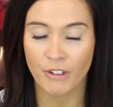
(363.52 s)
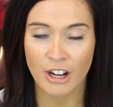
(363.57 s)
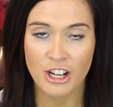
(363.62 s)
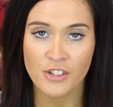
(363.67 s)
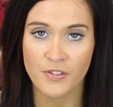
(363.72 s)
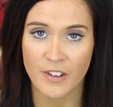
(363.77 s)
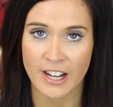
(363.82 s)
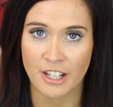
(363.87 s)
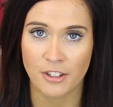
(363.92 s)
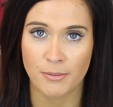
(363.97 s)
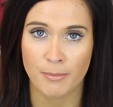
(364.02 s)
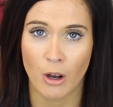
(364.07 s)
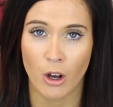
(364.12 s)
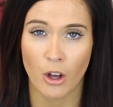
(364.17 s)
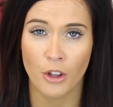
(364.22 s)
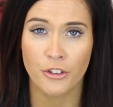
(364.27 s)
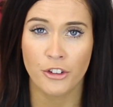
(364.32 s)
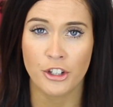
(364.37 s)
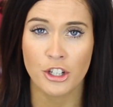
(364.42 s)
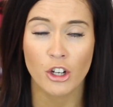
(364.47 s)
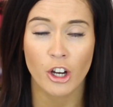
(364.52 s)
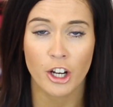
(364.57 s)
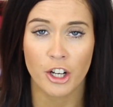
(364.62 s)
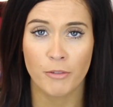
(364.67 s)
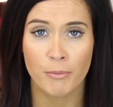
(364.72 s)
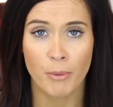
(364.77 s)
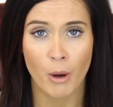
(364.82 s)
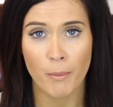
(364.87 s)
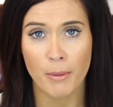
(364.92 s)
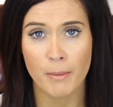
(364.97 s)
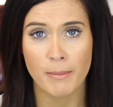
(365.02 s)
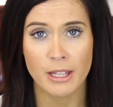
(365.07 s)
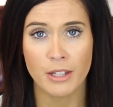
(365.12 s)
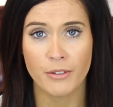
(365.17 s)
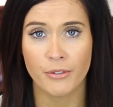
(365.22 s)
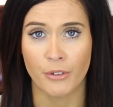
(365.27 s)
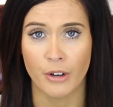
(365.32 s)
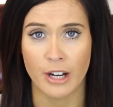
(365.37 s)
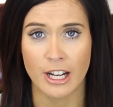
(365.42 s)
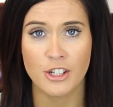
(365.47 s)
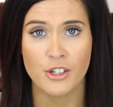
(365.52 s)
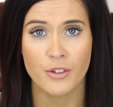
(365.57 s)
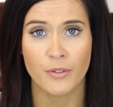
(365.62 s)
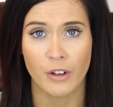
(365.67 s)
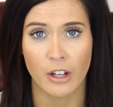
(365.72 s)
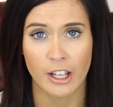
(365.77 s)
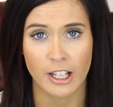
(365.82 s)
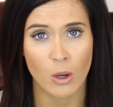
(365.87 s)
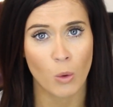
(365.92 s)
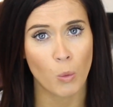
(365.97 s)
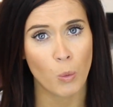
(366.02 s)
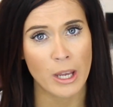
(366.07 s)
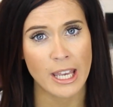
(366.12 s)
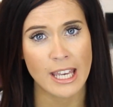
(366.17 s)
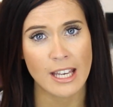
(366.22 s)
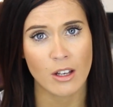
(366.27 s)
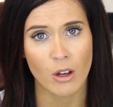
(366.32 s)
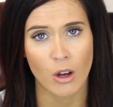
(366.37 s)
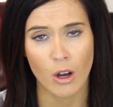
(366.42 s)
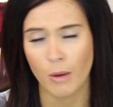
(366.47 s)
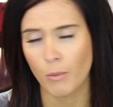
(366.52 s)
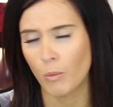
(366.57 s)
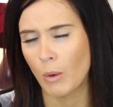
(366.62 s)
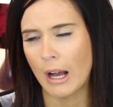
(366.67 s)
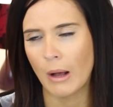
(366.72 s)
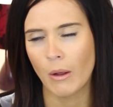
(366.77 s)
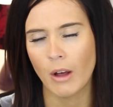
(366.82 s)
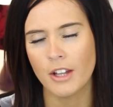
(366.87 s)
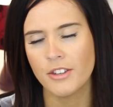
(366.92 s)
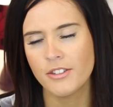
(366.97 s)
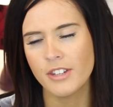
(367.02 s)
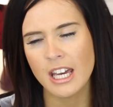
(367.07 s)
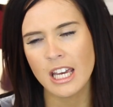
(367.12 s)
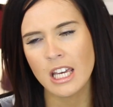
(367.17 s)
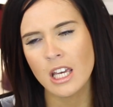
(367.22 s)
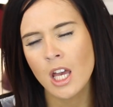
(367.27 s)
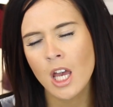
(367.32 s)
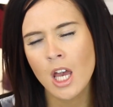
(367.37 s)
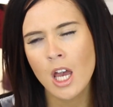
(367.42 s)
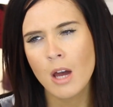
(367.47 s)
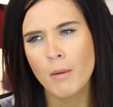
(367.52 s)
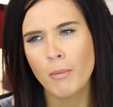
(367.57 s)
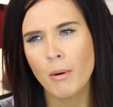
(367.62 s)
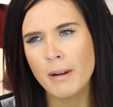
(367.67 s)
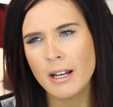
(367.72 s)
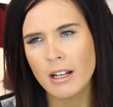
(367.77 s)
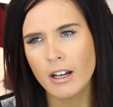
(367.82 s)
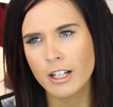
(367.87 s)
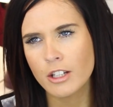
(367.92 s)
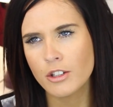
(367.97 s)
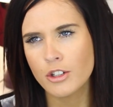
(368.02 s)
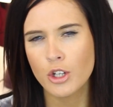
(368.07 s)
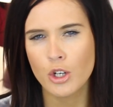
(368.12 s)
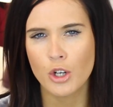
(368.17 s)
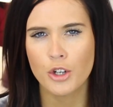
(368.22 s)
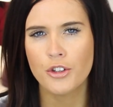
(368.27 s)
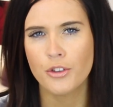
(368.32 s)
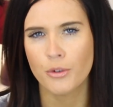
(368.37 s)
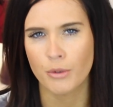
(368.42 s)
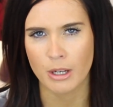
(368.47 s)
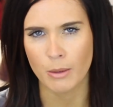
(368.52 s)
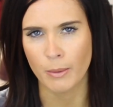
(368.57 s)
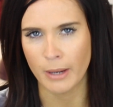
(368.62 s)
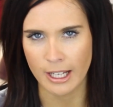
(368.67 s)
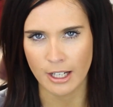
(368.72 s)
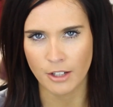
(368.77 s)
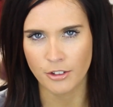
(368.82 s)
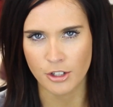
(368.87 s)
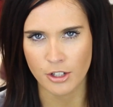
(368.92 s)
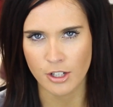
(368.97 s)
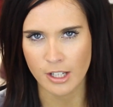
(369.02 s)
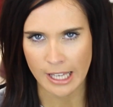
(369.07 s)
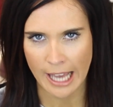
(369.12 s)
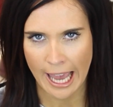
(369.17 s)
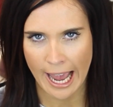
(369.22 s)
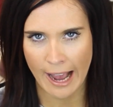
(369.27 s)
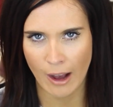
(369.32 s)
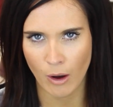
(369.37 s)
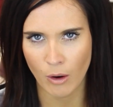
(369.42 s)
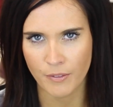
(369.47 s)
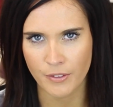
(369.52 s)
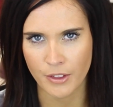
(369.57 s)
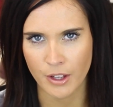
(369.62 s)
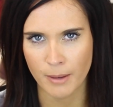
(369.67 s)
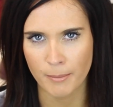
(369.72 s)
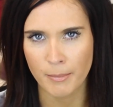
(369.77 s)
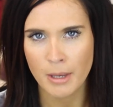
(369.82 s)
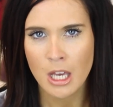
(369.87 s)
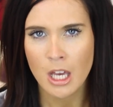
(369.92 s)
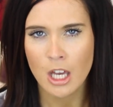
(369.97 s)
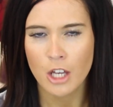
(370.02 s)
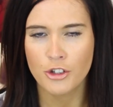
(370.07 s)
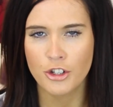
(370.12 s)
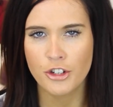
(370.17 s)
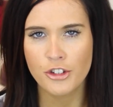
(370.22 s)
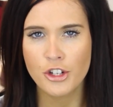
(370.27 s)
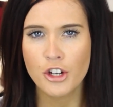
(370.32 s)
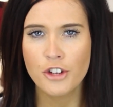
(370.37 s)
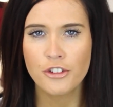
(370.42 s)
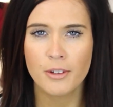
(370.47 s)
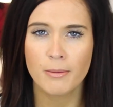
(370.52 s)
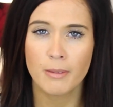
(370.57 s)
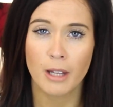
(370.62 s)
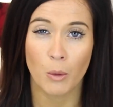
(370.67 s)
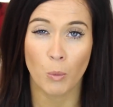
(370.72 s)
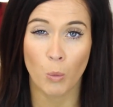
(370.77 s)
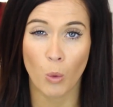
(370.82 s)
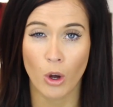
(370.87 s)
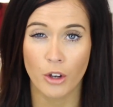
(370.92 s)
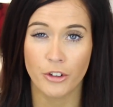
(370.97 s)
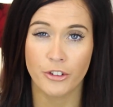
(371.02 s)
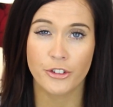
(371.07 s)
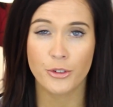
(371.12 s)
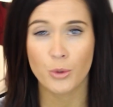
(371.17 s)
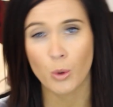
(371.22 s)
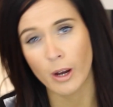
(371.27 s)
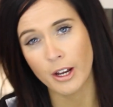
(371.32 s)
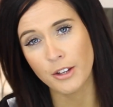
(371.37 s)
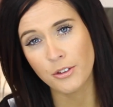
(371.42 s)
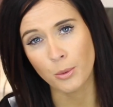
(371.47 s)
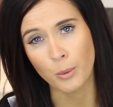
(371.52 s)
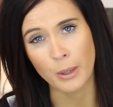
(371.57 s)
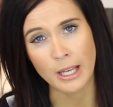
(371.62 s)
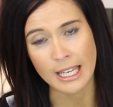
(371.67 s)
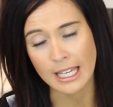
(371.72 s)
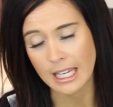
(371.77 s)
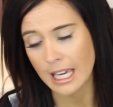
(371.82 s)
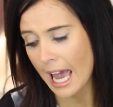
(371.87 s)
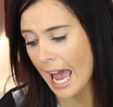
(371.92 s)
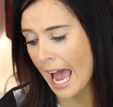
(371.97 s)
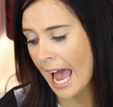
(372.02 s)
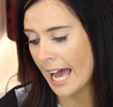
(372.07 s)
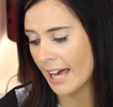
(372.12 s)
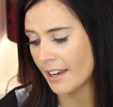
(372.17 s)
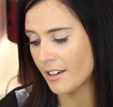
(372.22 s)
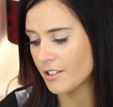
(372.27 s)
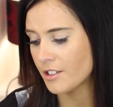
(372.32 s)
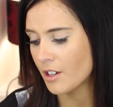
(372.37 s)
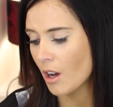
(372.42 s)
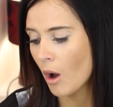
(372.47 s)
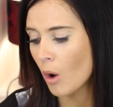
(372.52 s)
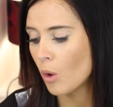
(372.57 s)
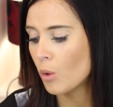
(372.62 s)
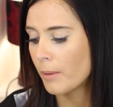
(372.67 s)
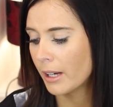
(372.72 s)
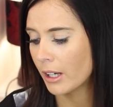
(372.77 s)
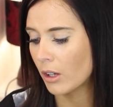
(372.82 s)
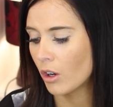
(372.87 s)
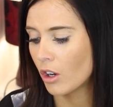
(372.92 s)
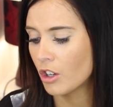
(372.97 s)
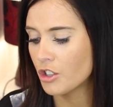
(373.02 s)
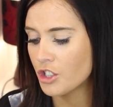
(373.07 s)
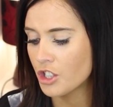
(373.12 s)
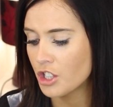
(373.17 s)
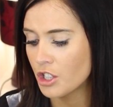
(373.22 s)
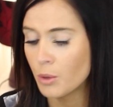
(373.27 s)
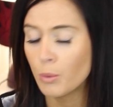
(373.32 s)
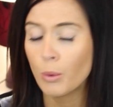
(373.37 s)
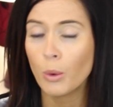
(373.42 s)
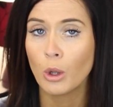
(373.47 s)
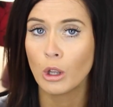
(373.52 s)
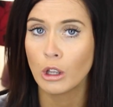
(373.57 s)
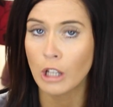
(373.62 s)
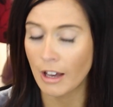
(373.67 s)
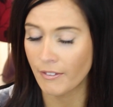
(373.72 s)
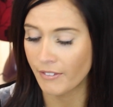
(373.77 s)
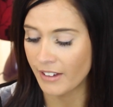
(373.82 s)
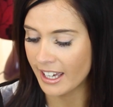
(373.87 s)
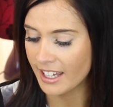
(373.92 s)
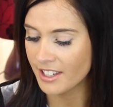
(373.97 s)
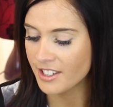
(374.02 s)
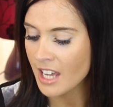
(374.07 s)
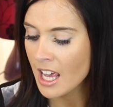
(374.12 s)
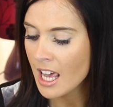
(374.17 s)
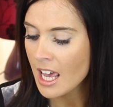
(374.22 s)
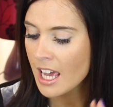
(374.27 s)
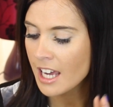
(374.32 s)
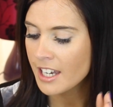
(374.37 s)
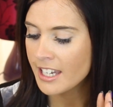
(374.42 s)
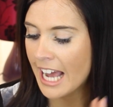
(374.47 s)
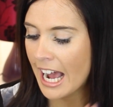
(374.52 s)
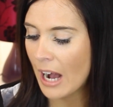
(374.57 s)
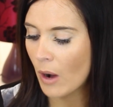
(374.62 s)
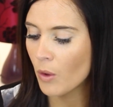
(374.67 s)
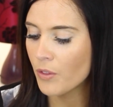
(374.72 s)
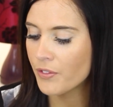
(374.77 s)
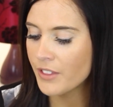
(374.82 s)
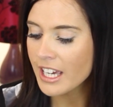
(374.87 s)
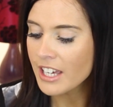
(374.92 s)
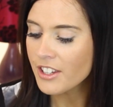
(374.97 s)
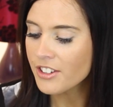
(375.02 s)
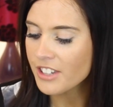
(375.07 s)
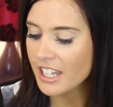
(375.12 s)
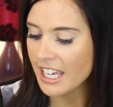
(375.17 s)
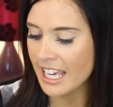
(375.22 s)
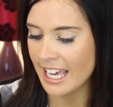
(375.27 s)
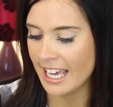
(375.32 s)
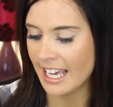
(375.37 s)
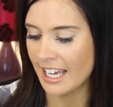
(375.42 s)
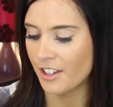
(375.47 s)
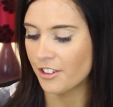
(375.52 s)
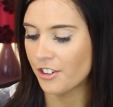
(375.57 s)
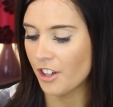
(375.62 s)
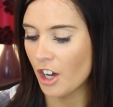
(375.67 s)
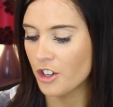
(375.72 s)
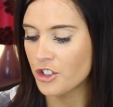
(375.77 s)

fresh face masks, so you kind of pop them in the fridge for like a week. Well, I'd say probably like 2 to 3 weeks you can get out of them. Just use them like once, twice a week, and oh my gosh, you will love it. Now, this is